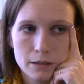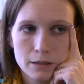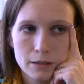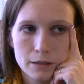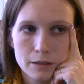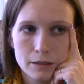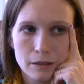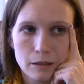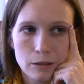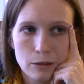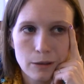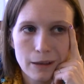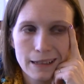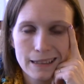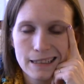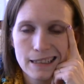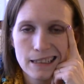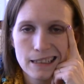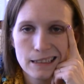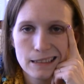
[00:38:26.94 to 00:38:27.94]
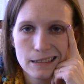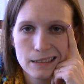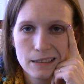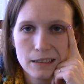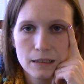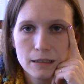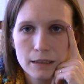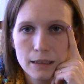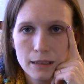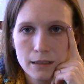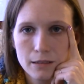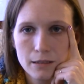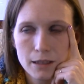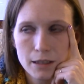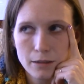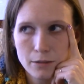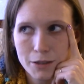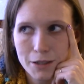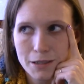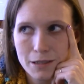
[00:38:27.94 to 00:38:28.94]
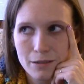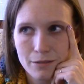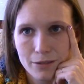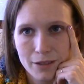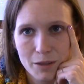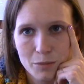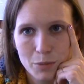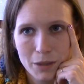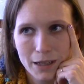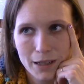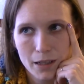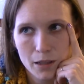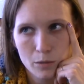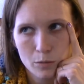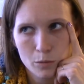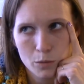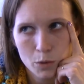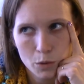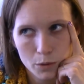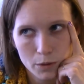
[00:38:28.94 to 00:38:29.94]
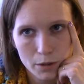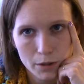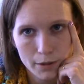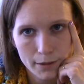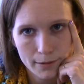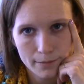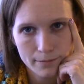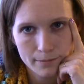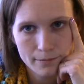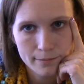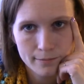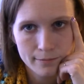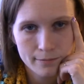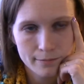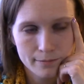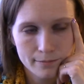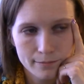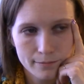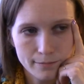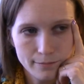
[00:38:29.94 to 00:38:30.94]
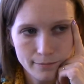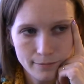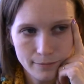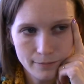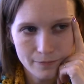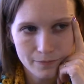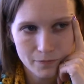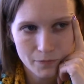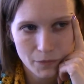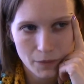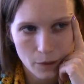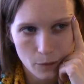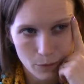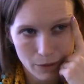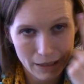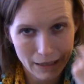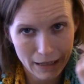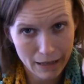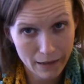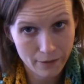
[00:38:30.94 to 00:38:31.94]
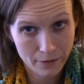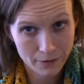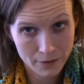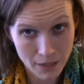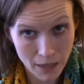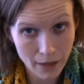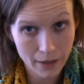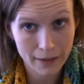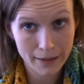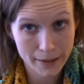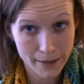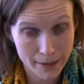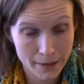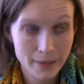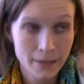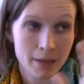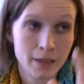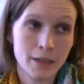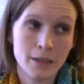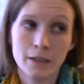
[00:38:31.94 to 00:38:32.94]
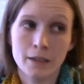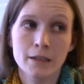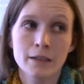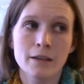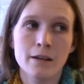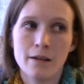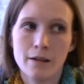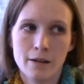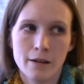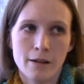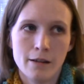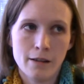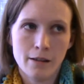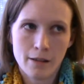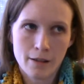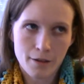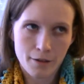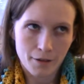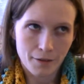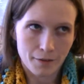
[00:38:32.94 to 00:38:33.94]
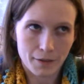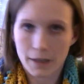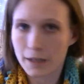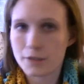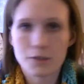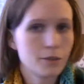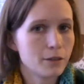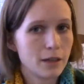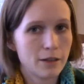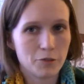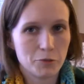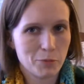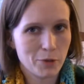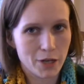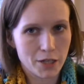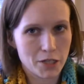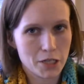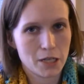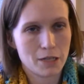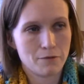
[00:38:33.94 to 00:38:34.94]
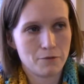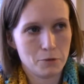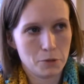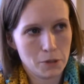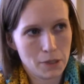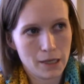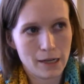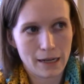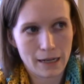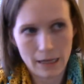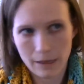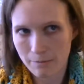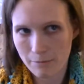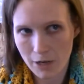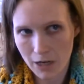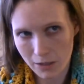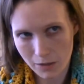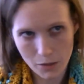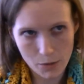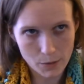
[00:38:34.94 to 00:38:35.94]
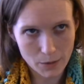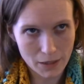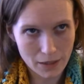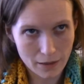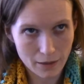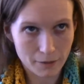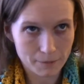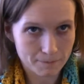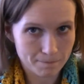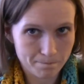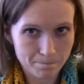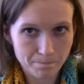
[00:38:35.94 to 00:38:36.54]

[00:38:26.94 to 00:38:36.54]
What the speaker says: So I can't justify buying more when I have tons that I don't have a project for and I'm not using.